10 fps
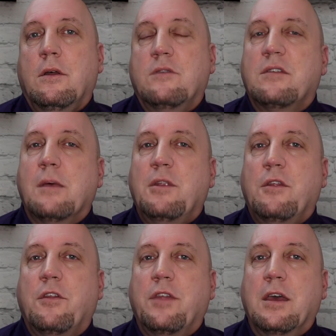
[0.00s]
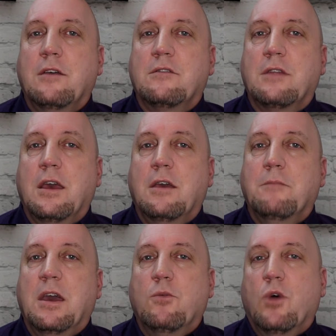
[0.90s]
And some of the things they
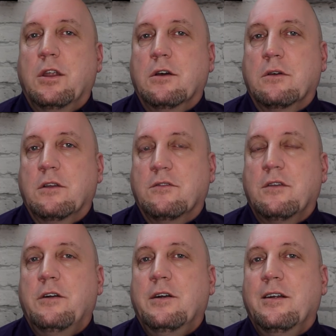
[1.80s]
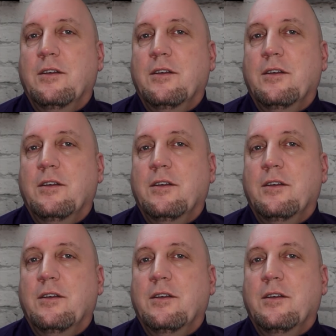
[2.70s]
may want to consider